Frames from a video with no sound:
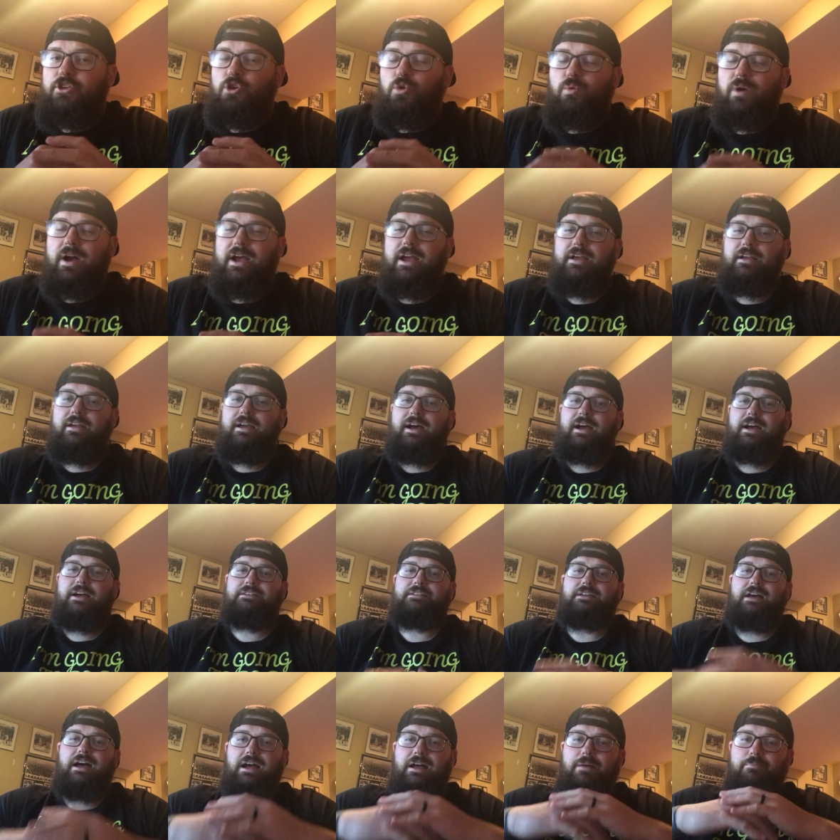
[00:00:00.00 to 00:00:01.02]
way, guys,
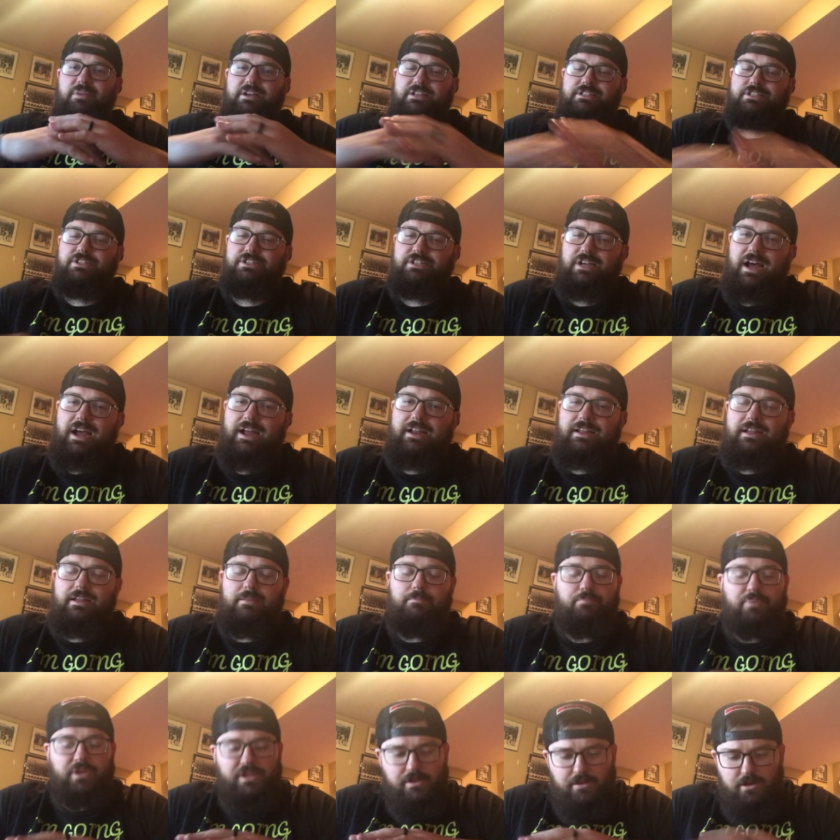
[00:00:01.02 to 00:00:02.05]
I'm excited,
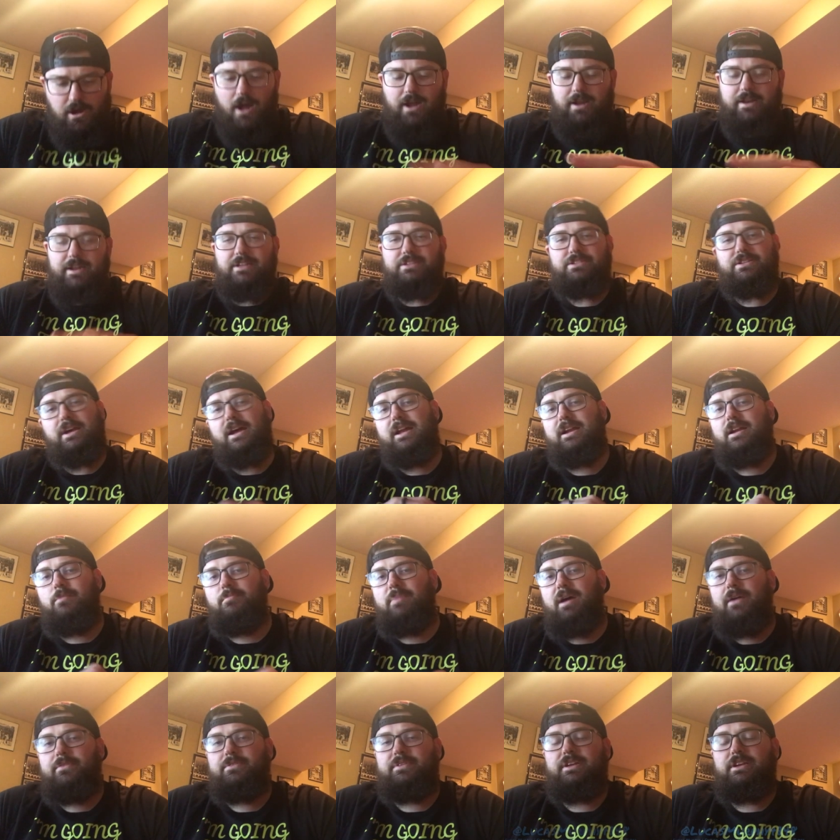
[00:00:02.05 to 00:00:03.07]
beyond excited
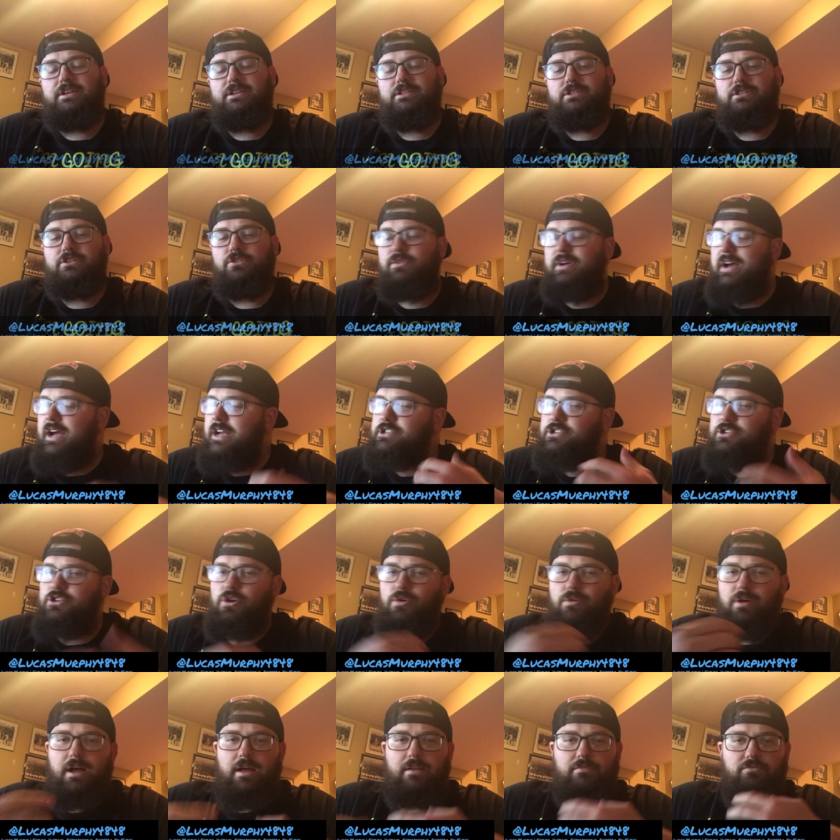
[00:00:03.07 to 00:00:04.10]
about this. You guys know
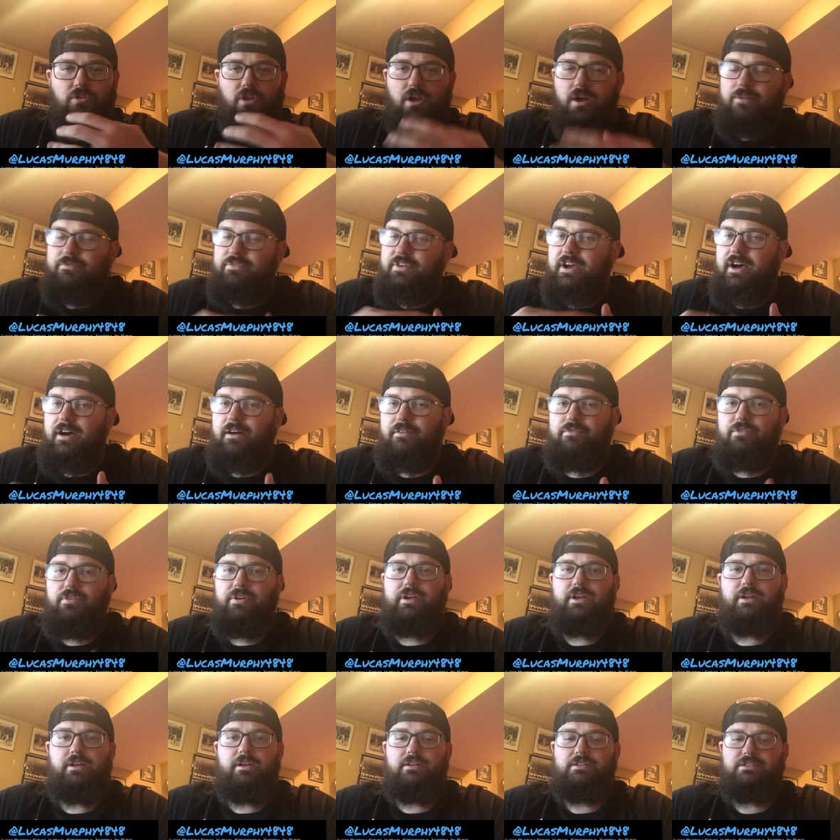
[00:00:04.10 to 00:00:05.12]
I love
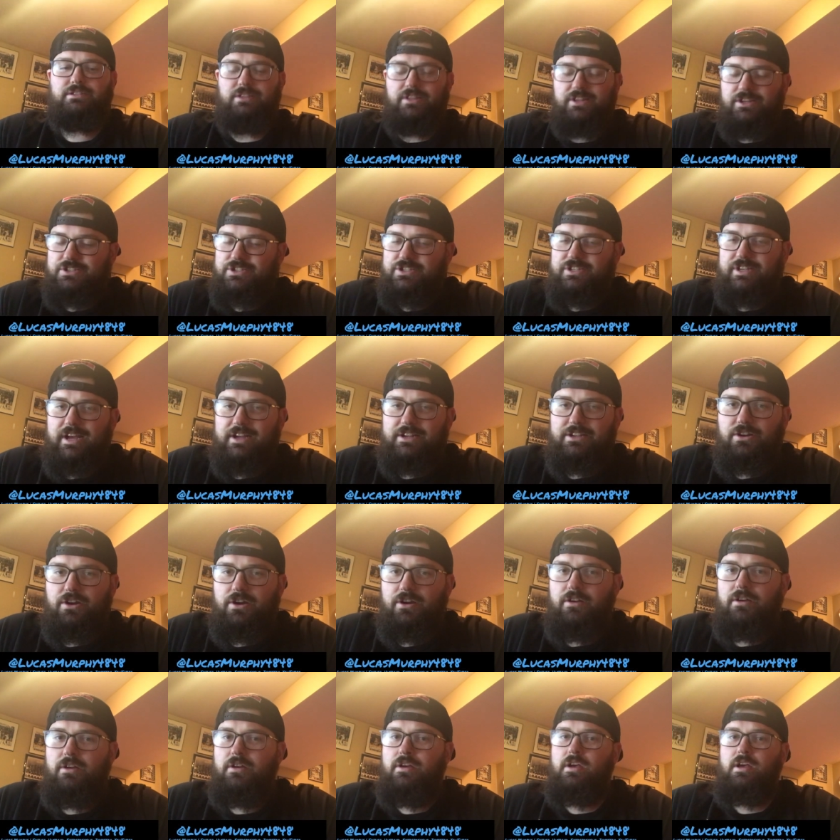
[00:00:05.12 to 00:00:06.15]
covering this
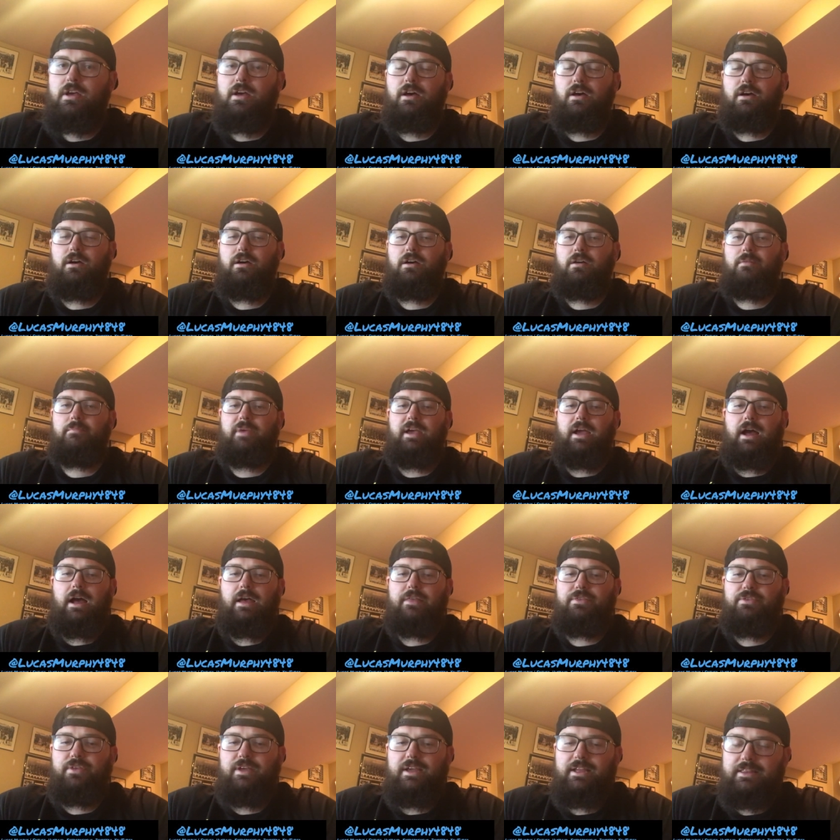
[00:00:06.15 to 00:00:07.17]
sector. I
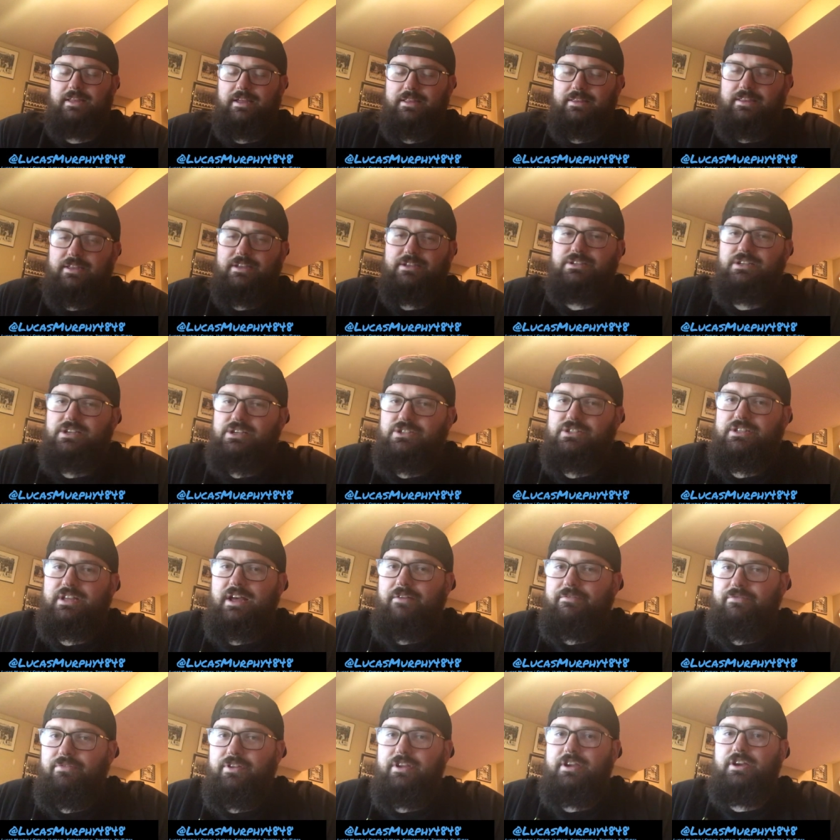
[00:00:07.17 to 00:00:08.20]
think that this is
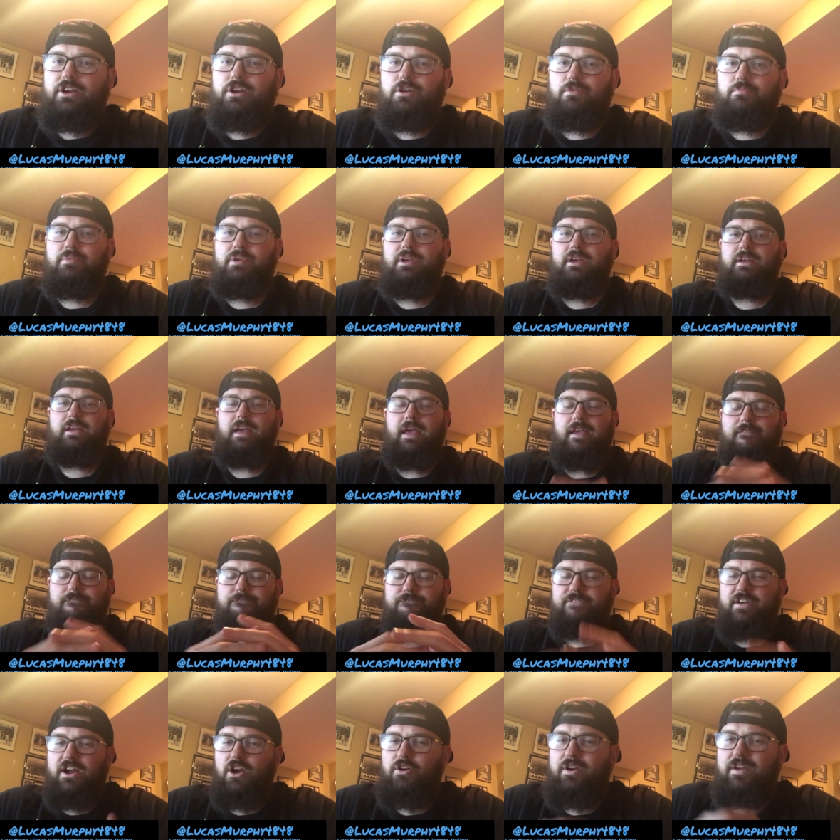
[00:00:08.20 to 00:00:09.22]
definitely going to be a
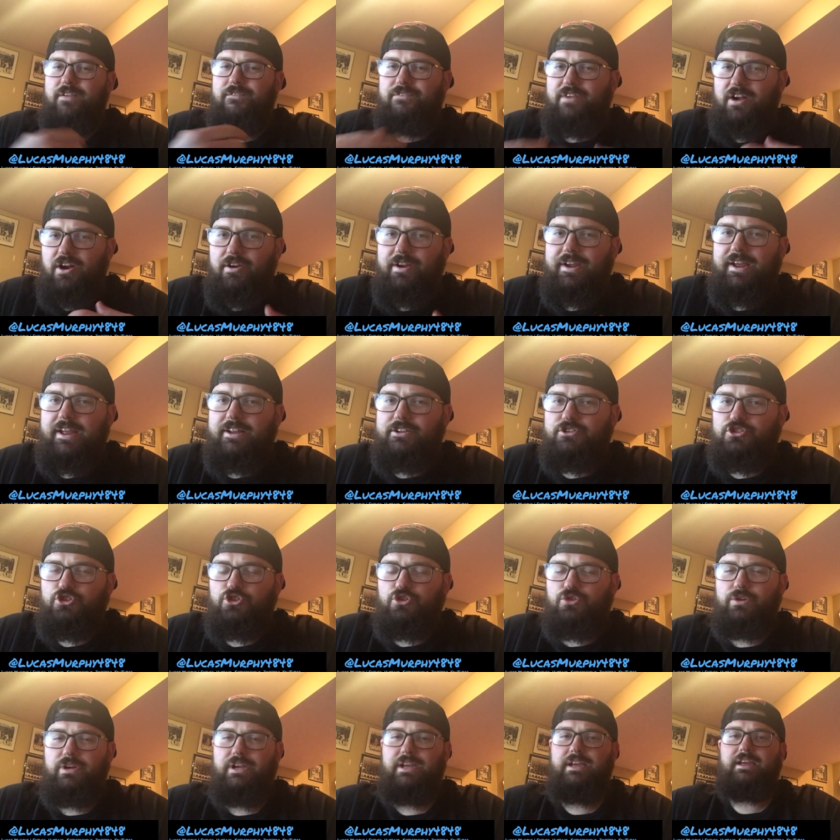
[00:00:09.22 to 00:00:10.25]
very, very
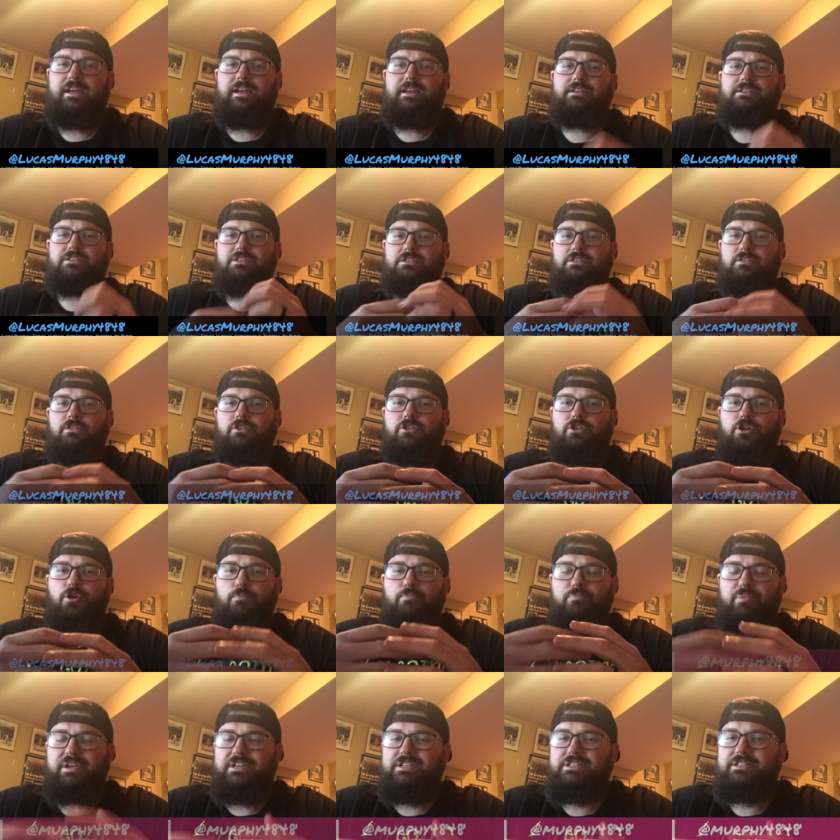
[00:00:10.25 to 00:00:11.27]
intriguing, you know,
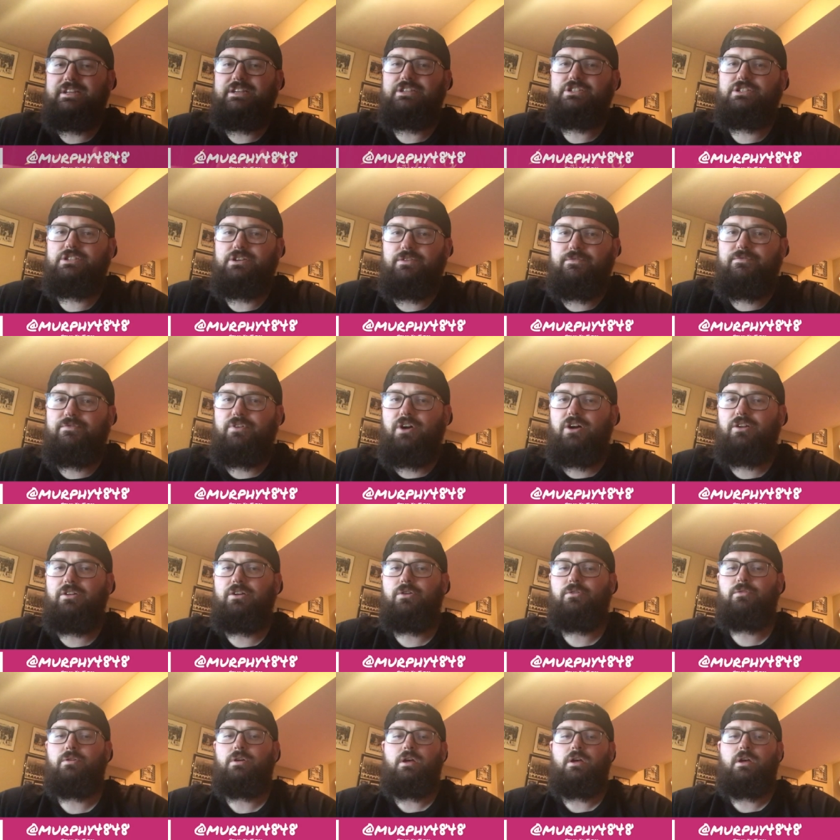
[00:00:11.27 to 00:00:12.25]
business to follow.